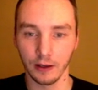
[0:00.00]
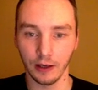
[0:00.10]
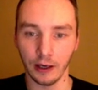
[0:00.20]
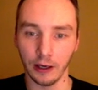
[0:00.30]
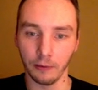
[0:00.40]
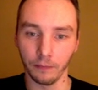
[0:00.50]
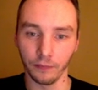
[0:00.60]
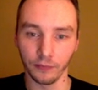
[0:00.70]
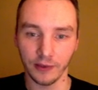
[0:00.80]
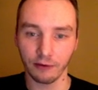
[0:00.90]

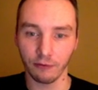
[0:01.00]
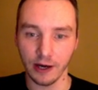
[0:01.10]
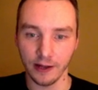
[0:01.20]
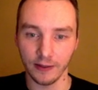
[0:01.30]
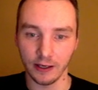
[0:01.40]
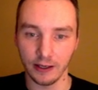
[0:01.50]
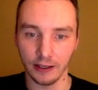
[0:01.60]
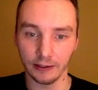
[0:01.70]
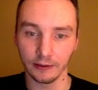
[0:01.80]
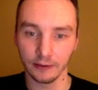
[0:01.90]
um, that read in the
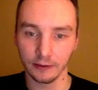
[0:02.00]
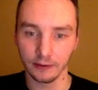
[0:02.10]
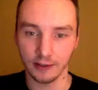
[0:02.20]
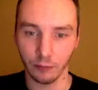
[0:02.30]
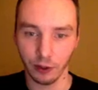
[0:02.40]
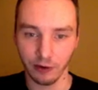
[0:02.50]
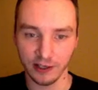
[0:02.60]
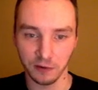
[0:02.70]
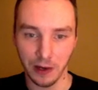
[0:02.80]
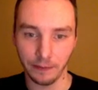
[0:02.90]
line then we've
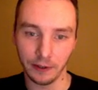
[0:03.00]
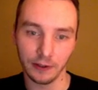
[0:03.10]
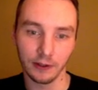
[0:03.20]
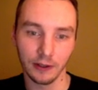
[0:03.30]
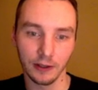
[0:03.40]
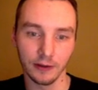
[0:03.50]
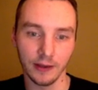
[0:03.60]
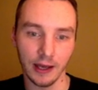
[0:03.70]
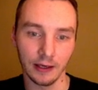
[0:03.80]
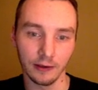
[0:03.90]
created the weapon,
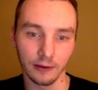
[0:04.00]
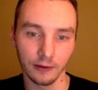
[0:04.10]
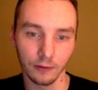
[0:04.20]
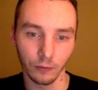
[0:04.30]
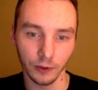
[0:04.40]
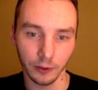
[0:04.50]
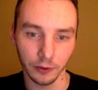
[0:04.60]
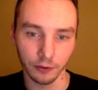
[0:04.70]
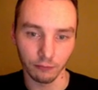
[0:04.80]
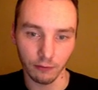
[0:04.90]
then we don't
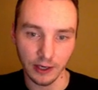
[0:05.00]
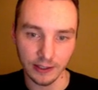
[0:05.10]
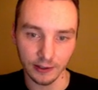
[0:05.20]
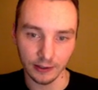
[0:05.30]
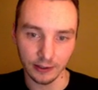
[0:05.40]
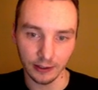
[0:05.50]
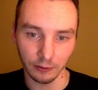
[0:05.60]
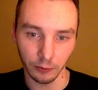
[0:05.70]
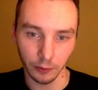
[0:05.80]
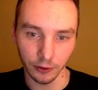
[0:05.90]
want to write a
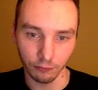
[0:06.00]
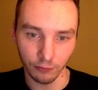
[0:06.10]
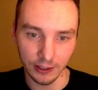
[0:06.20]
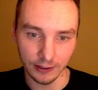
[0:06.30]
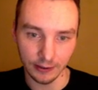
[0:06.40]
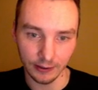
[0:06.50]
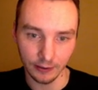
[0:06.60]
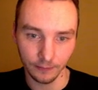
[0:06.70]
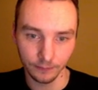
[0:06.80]
line, we want to read a line.